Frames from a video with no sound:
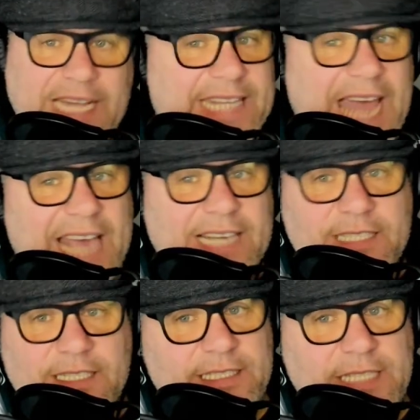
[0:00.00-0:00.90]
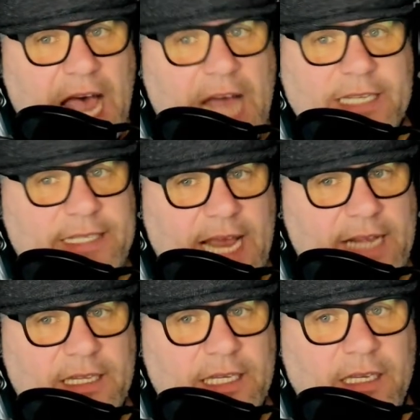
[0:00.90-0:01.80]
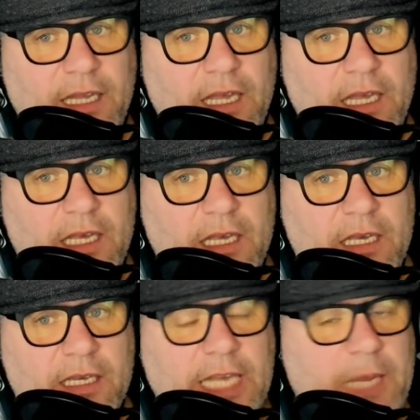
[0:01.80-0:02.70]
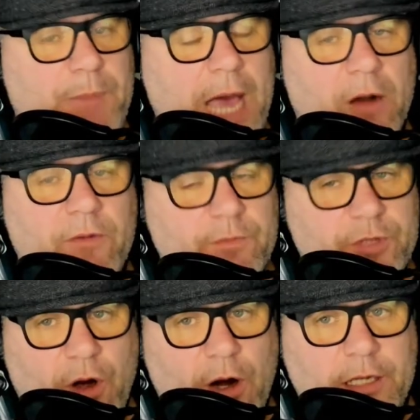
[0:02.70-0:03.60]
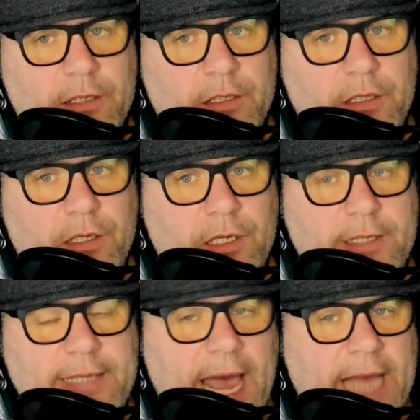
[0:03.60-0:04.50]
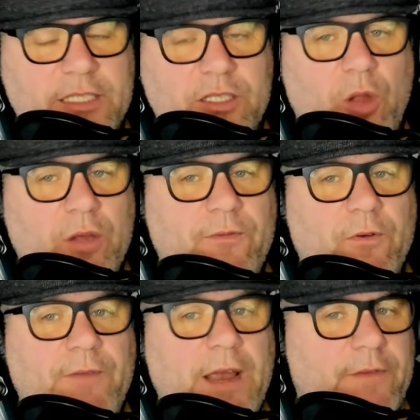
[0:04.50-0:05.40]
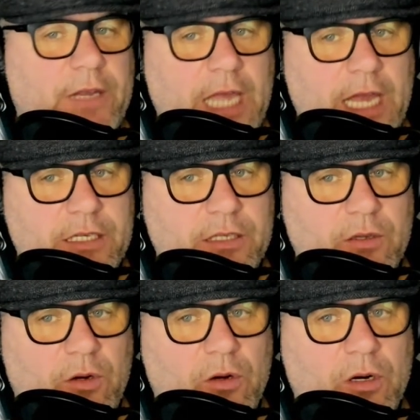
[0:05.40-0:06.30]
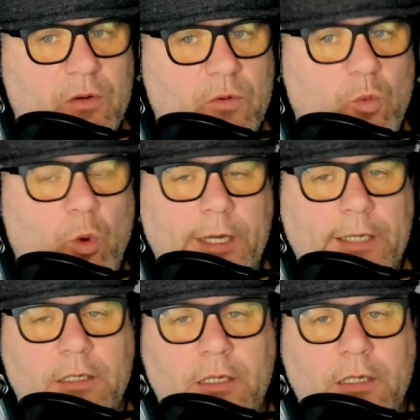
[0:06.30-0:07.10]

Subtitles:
Tags does not technically keep power from starting. Tags is only for verification or warning.